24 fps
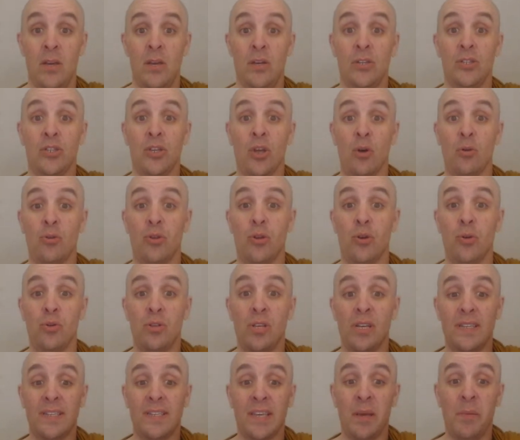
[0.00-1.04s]
so too
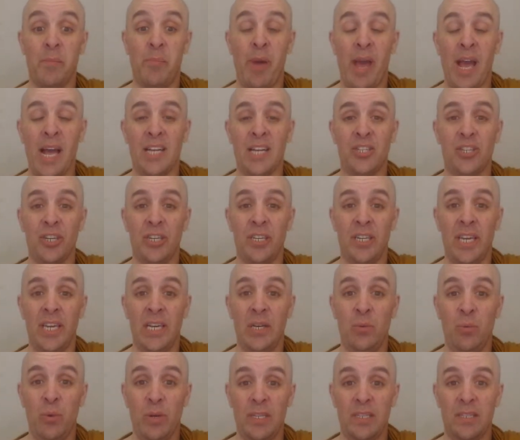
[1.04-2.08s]
does compassion
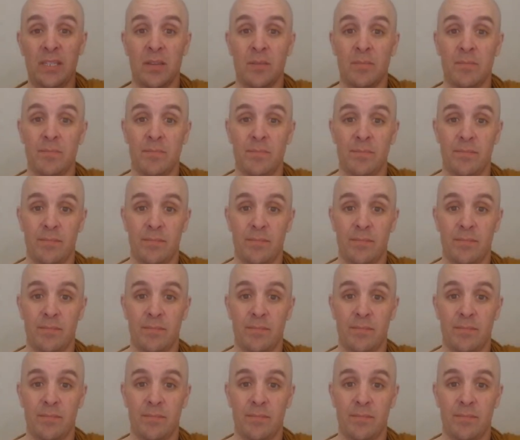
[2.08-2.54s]
need wisdom.